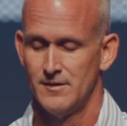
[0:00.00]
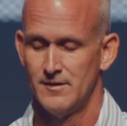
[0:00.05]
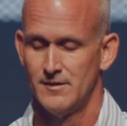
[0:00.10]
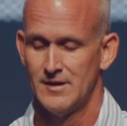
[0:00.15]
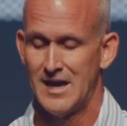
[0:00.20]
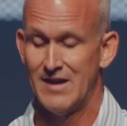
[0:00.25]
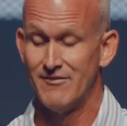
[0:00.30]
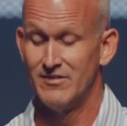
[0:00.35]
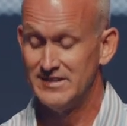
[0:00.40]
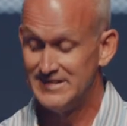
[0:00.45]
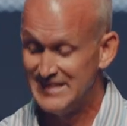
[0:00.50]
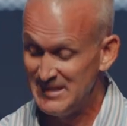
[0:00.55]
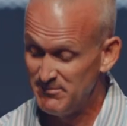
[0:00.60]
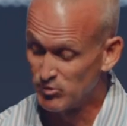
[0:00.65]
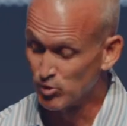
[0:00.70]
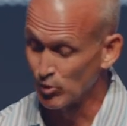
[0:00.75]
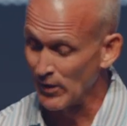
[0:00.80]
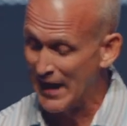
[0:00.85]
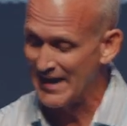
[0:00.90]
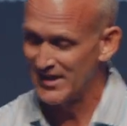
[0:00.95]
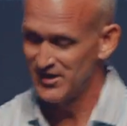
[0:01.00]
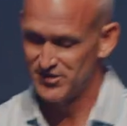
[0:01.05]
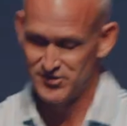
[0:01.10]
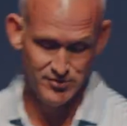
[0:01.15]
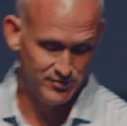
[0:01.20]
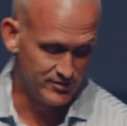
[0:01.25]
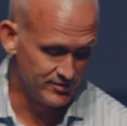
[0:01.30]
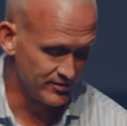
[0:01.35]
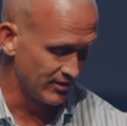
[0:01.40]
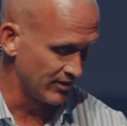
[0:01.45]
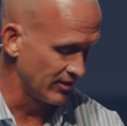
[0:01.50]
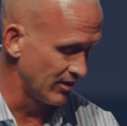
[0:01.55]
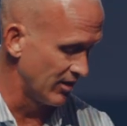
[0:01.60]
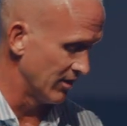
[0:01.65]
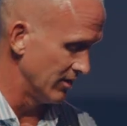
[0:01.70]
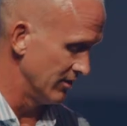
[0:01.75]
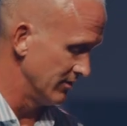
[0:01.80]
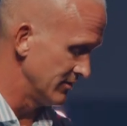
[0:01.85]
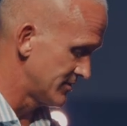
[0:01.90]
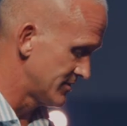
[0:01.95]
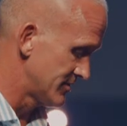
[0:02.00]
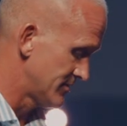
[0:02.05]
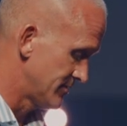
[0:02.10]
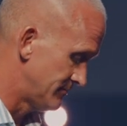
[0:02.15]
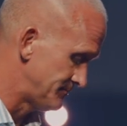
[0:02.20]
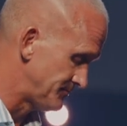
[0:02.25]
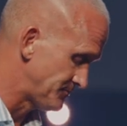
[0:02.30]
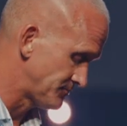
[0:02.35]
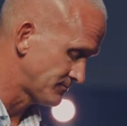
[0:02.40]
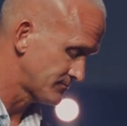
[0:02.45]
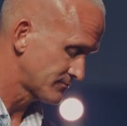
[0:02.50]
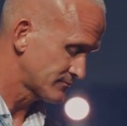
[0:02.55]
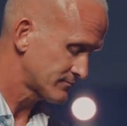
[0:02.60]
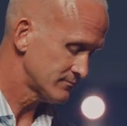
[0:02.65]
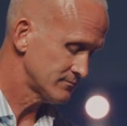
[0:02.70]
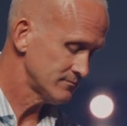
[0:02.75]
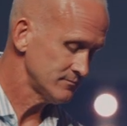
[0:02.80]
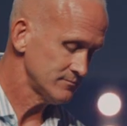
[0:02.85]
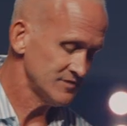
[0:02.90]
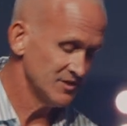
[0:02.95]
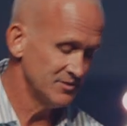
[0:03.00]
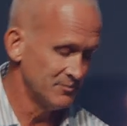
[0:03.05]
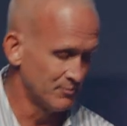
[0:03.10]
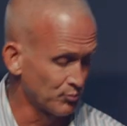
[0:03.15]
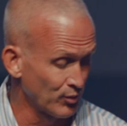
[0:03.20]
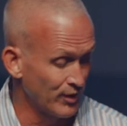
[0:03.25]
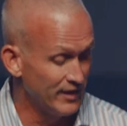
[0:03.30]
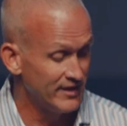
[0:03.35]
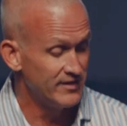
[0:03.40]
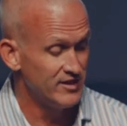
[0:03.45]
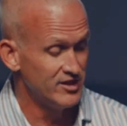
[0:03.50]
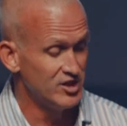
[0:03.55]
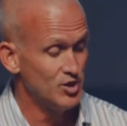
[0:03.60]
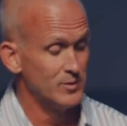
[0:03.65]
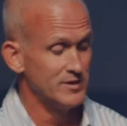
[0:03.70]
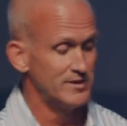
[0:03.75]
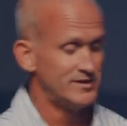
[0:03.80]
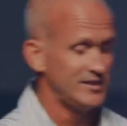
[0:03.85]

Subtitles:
Having deep gratitude in our hearts. And pray that you would